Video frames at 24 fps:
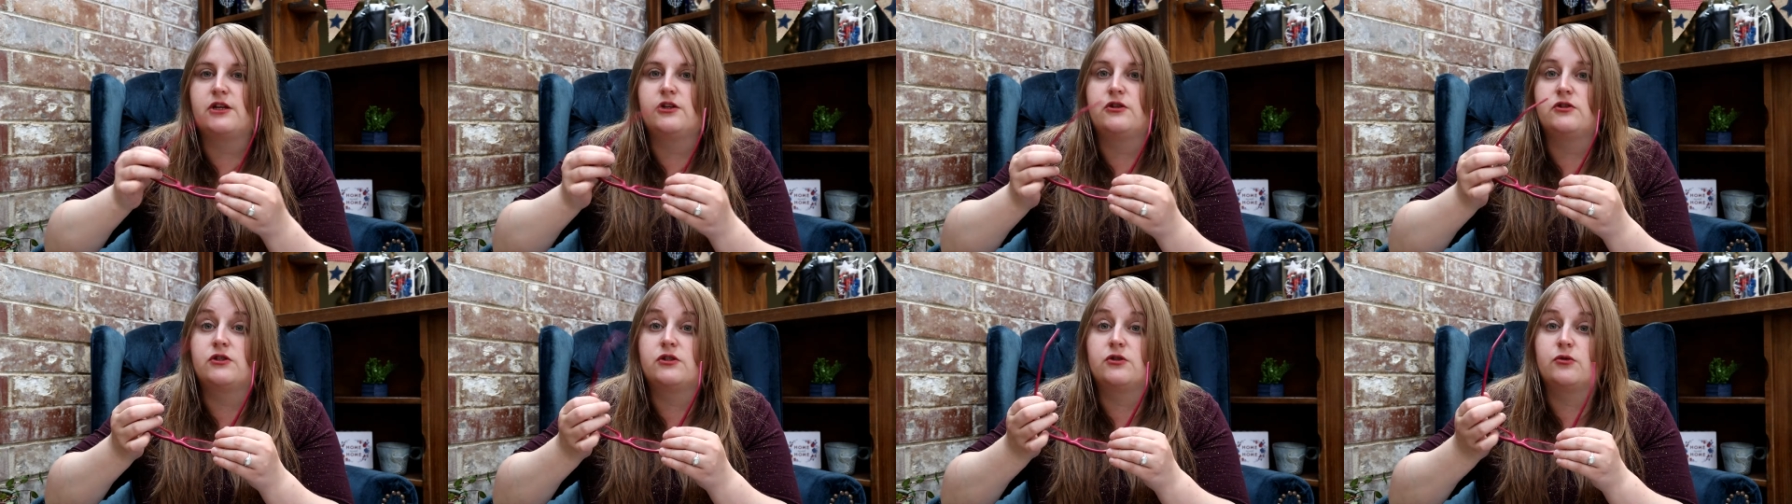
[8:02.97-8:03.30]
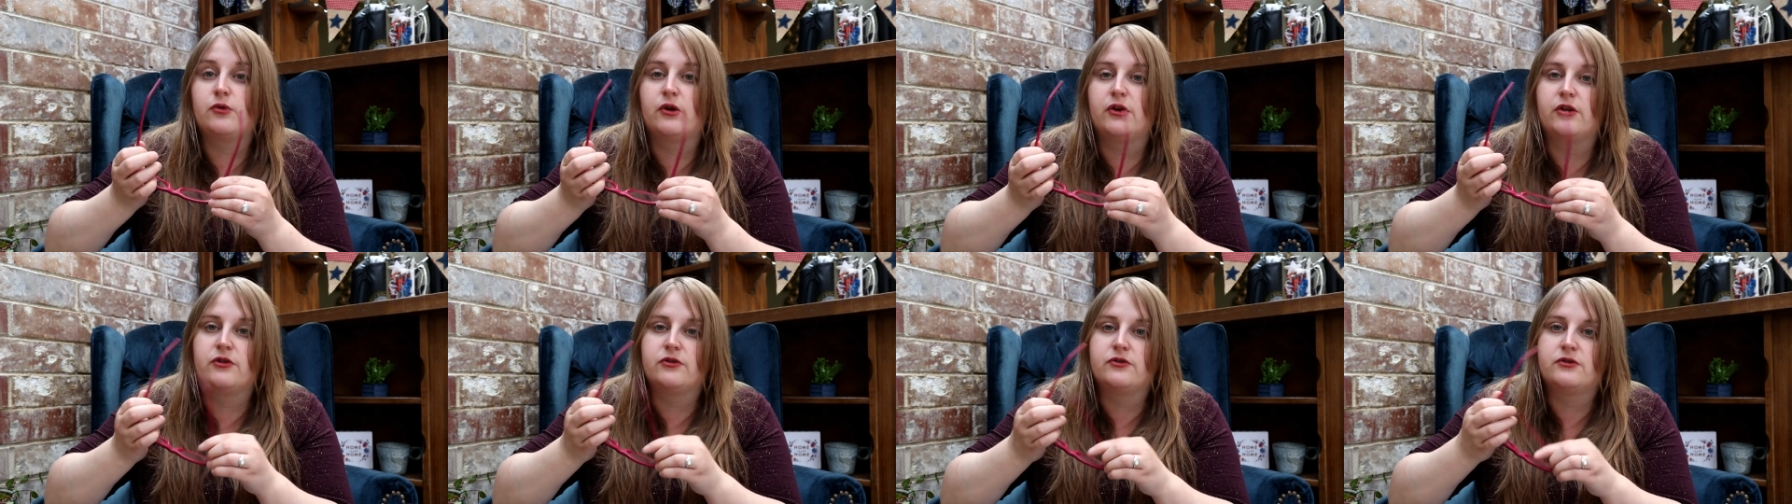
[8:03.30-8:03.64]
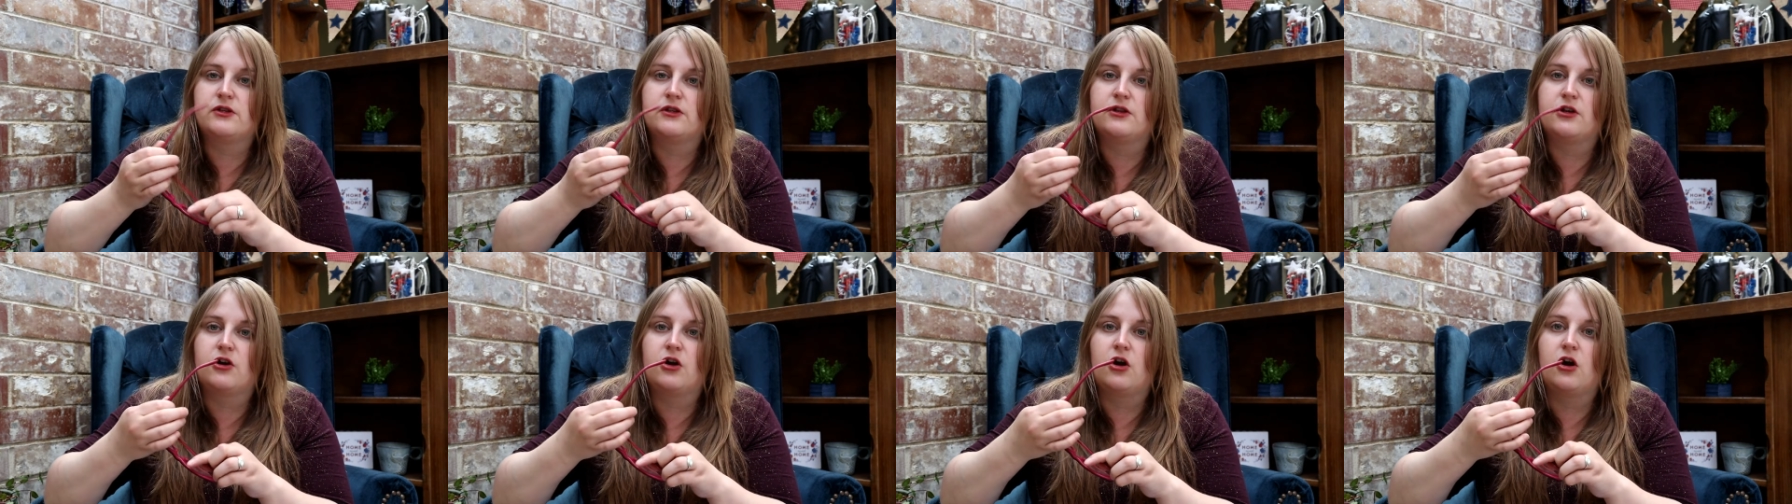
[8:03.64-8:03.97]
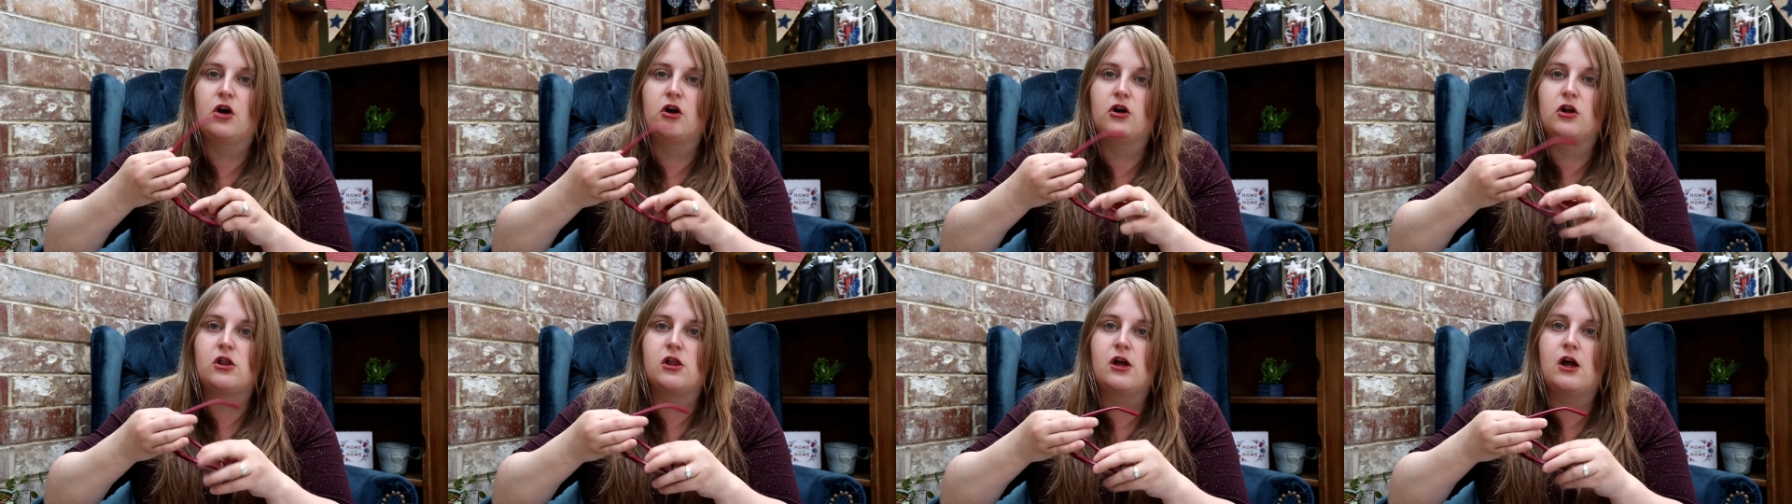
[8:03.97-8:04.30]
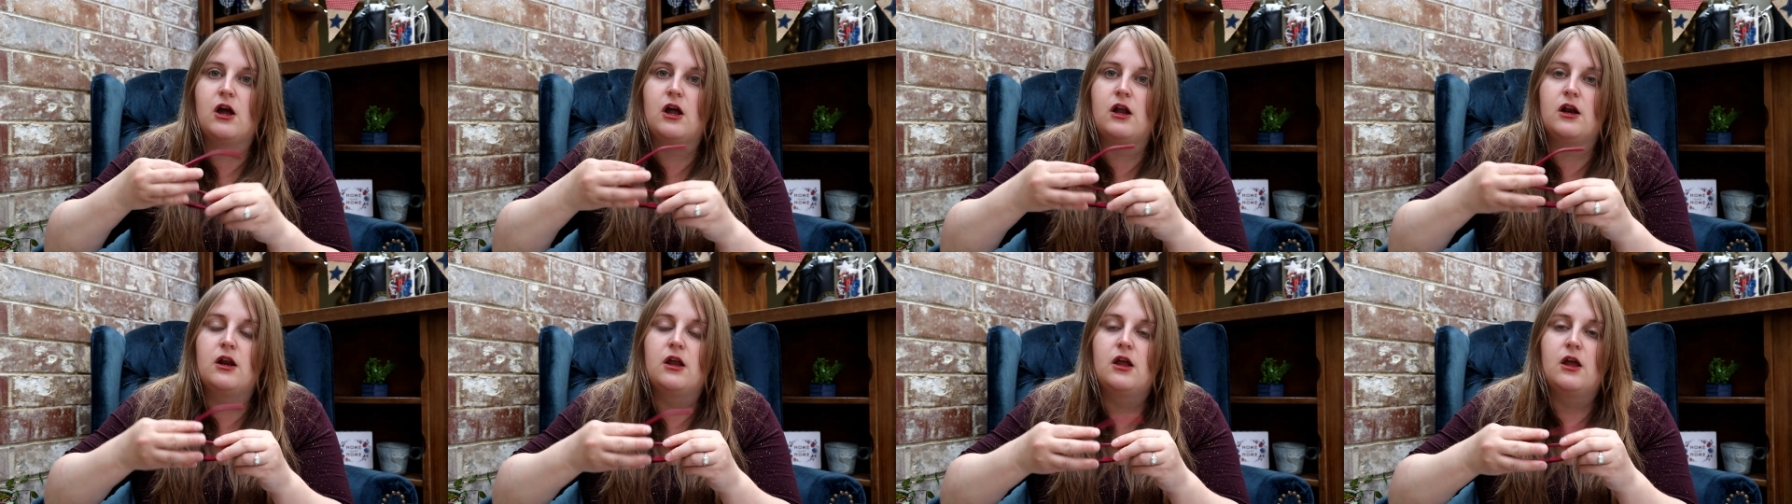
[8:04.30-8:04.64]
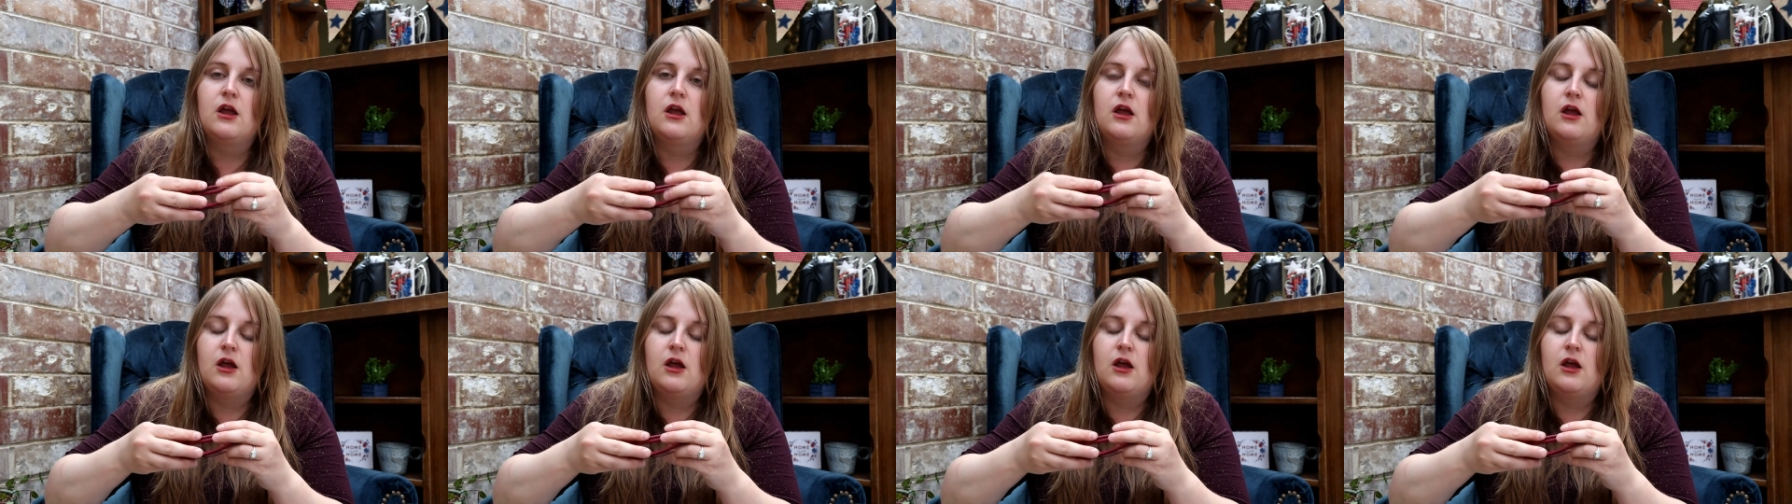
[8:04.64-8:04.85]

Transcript: I used to wear those in the car a lot.